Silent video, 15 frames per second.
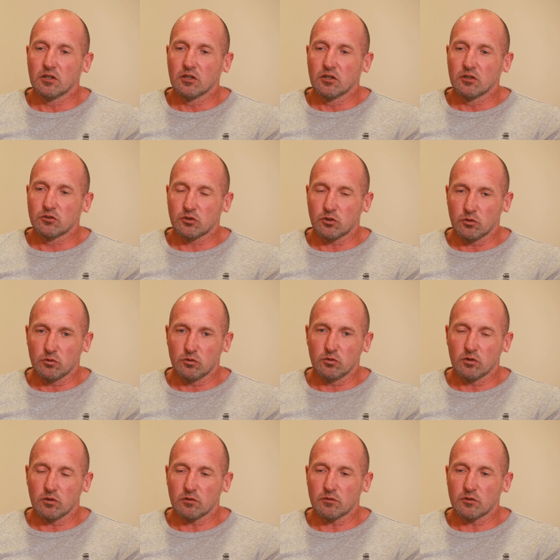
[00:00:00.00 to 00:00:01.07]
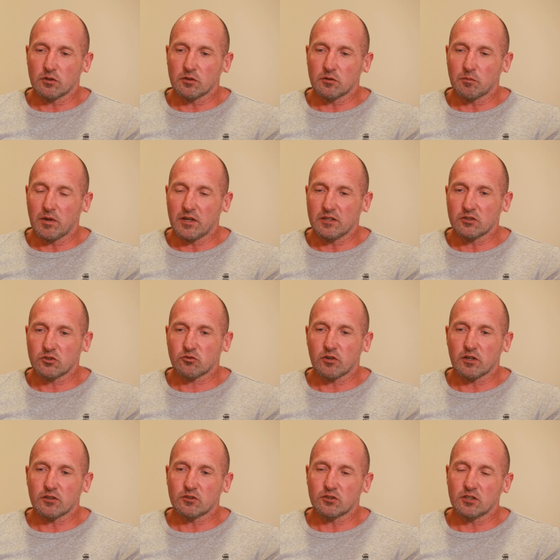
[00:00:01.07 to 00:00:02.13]
two of the main
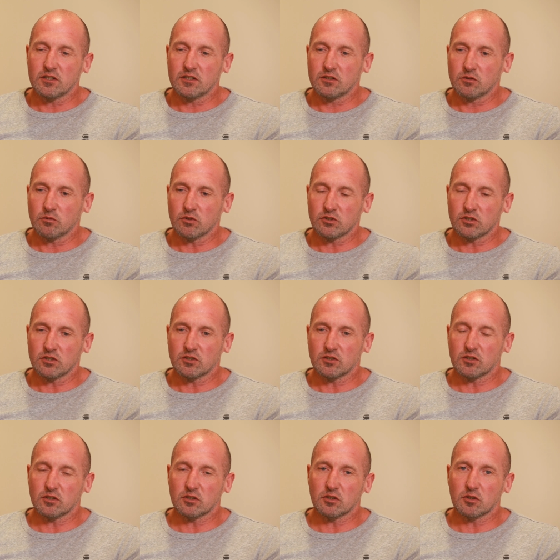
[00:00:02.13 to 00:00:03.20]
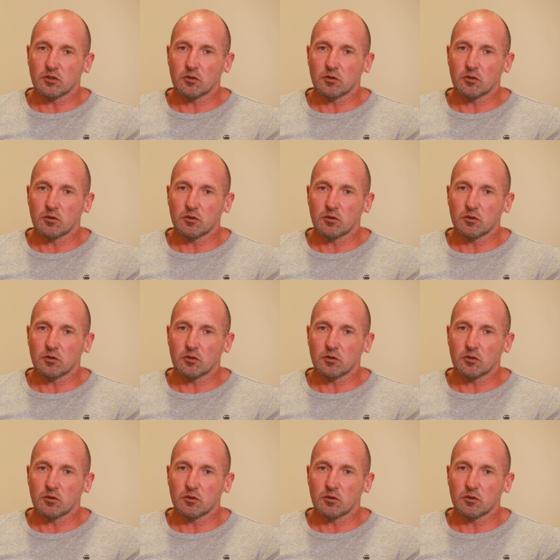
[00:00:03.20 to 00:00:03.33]
strategies which is the